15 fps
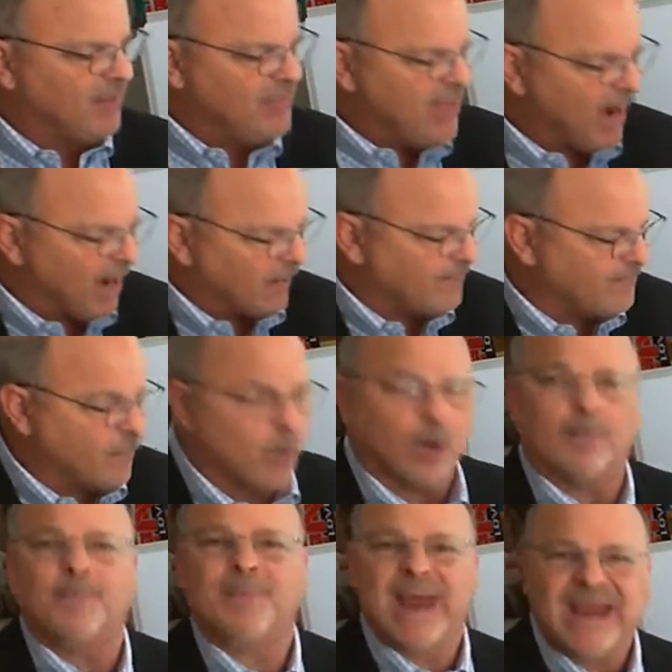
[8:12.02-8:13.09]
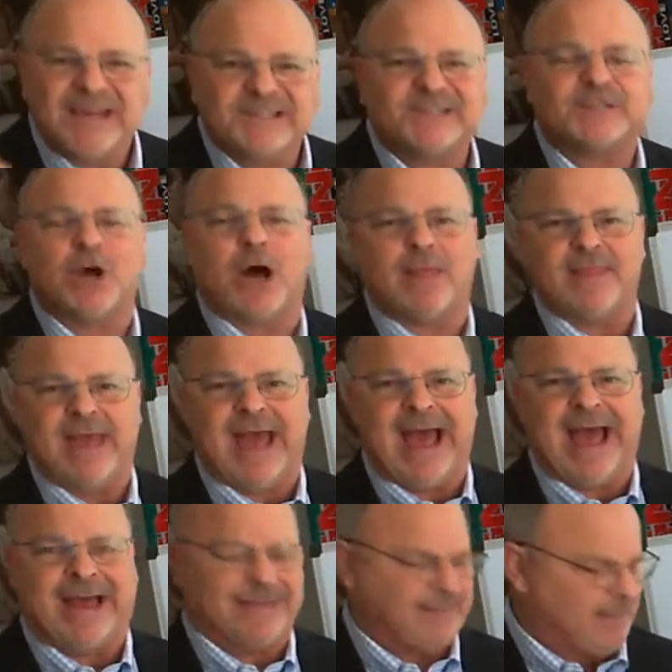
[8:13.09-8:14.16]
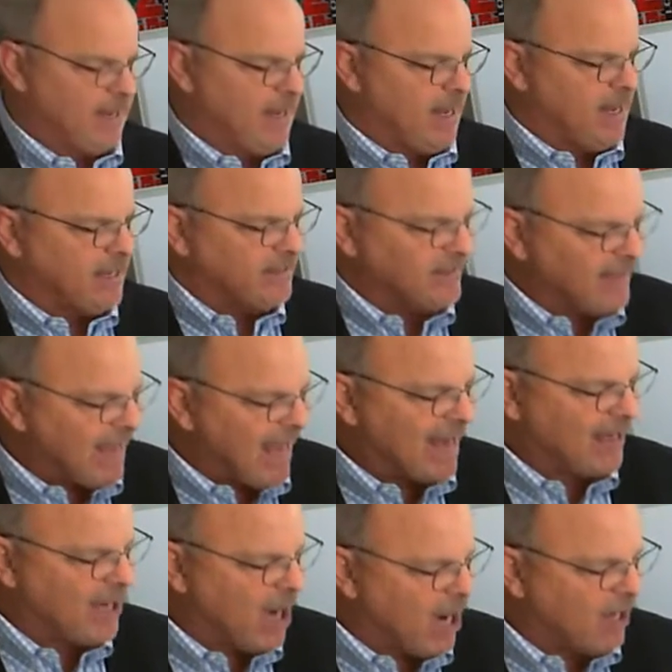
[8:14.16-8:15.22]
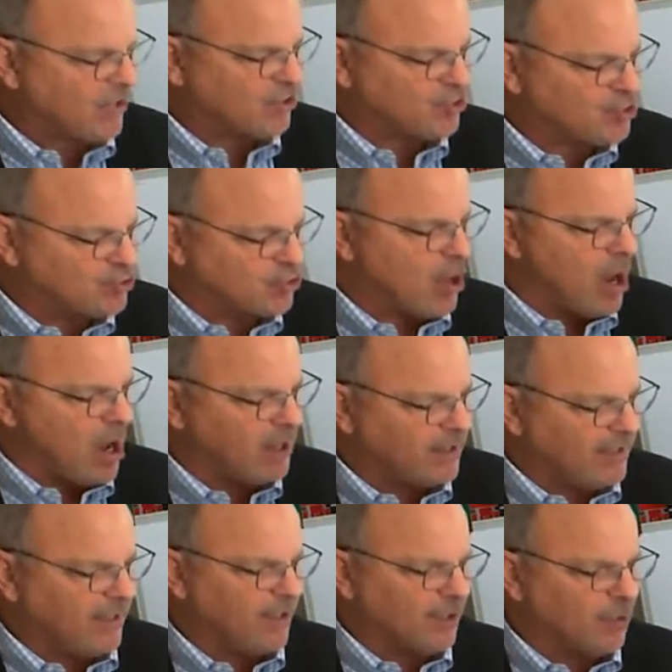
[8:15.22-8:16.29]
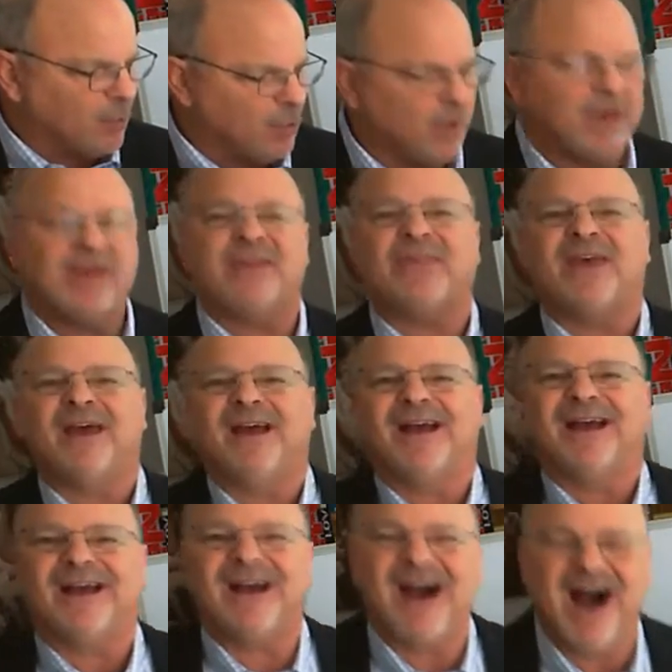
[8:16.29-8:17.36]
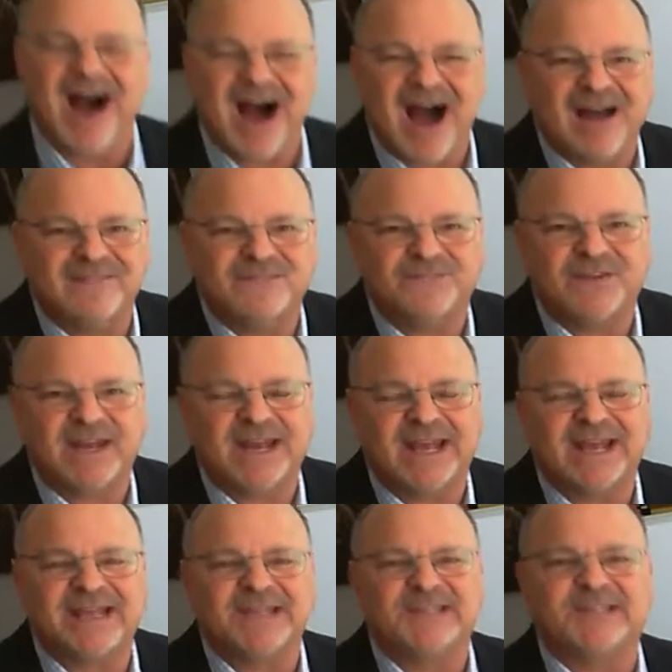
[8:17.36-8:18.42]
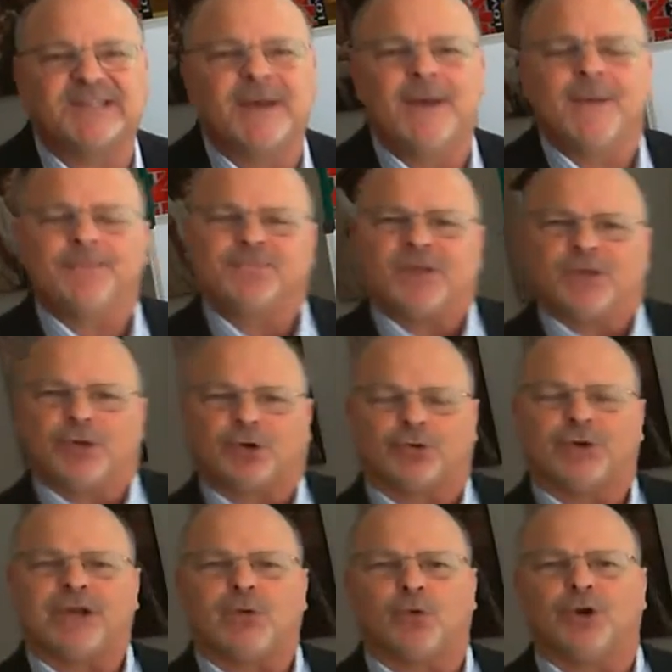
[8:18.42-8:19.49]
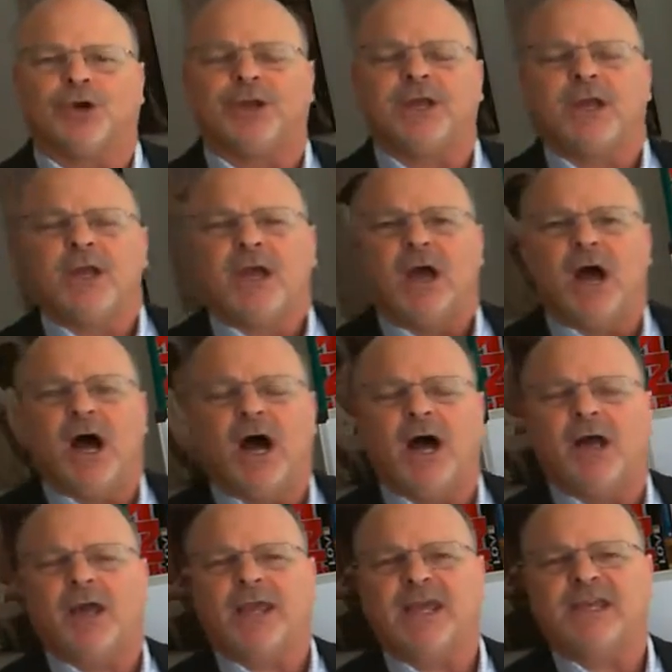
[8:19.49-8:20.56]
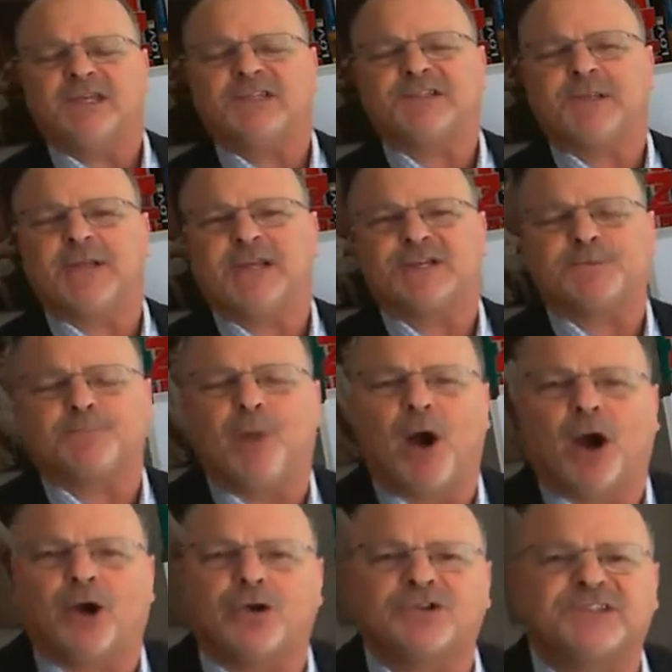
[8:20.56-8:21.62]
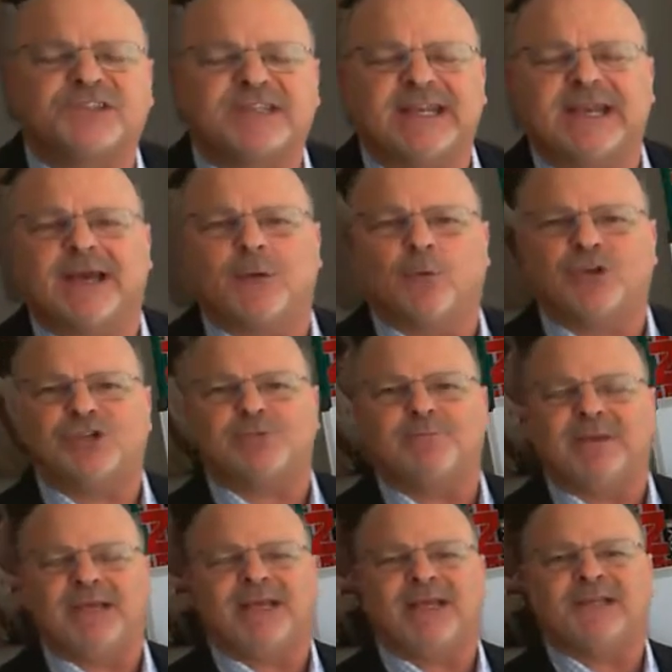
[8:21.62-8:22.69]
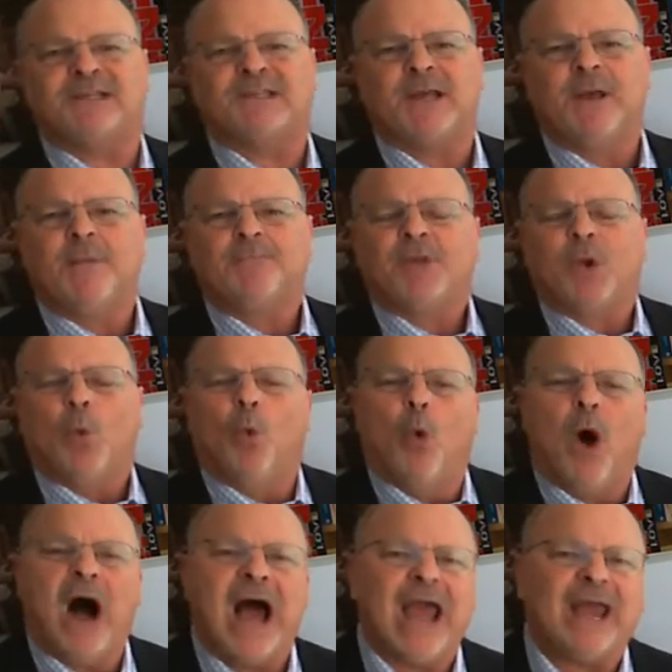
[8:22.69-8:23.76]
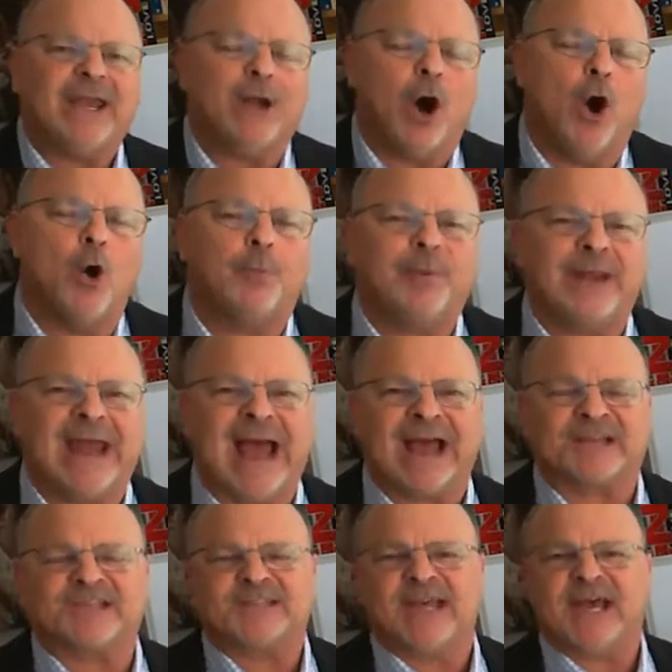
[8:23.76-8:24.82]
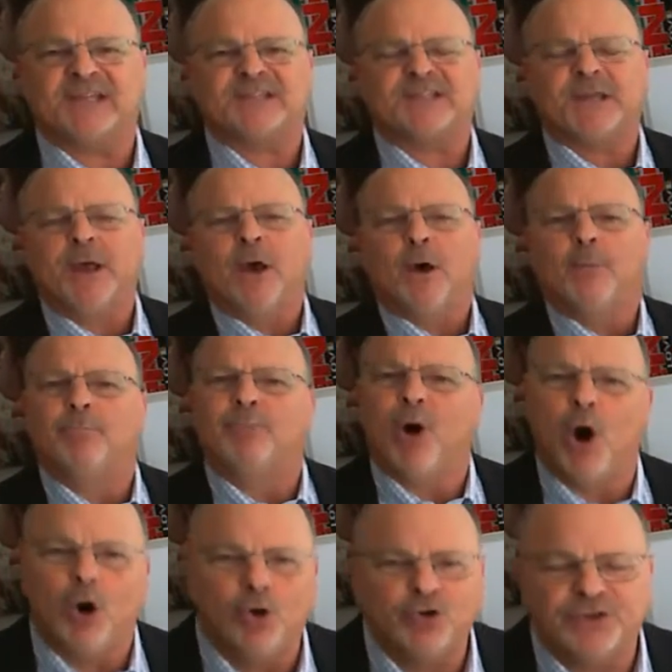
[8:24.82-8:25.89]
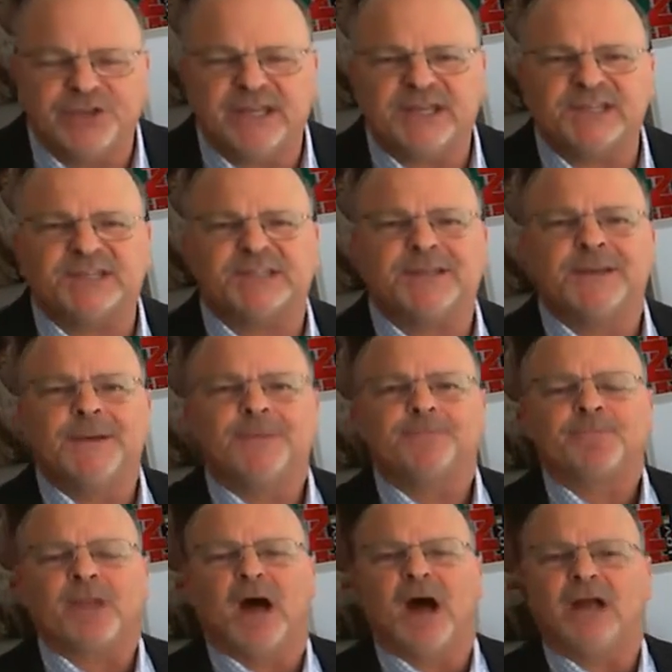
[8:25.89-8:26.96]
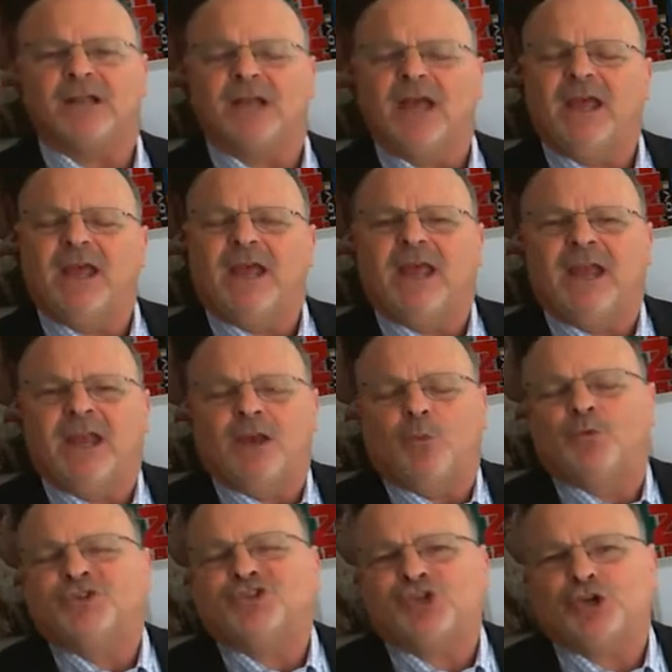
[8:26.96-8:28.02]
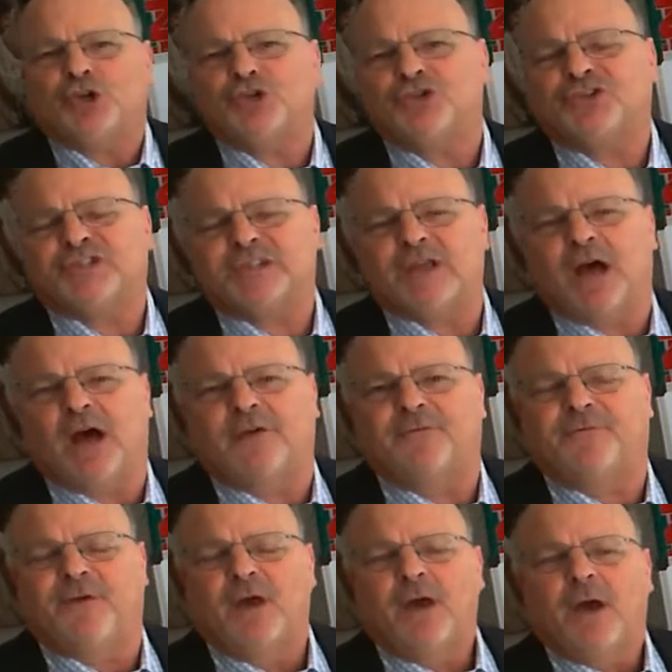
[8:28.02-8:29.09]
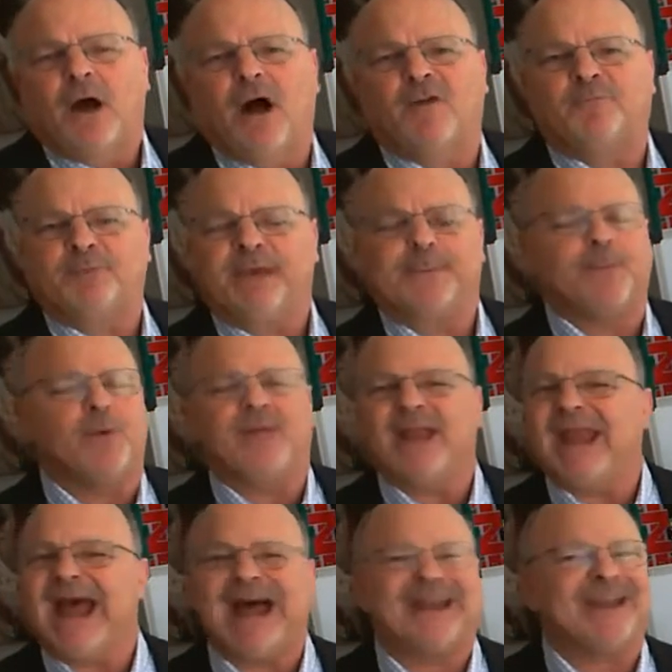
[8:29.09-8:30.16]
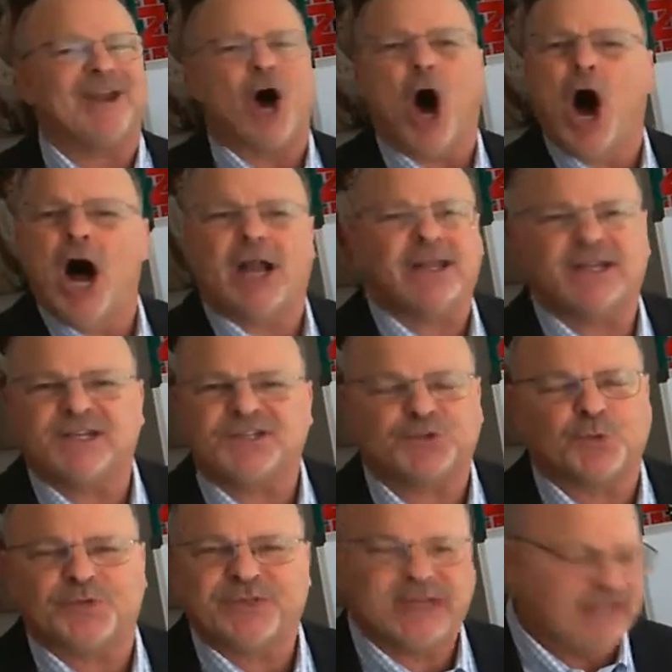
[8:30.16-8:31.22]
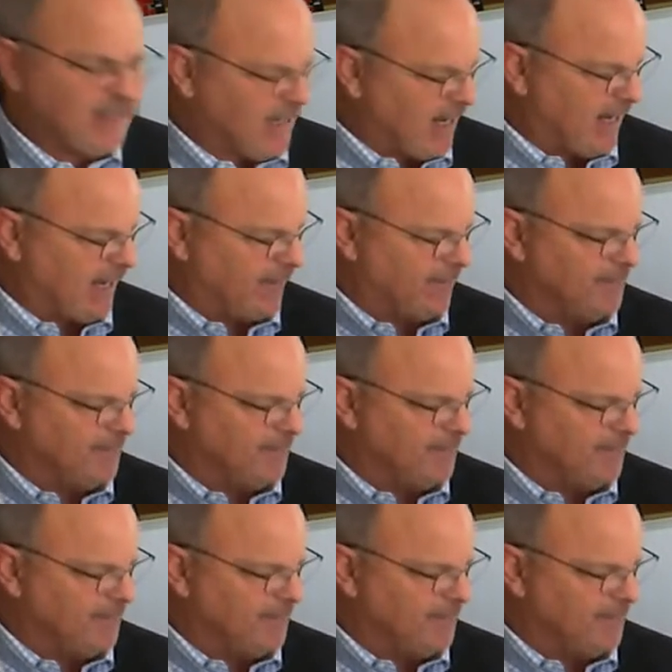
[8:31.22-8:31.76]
Therefore, based on that, let us draw near with confidence. The Greek word uh, is, is parrhesia, which means wide open access, boldness. Uh, it was used of of people that had an audience with the king.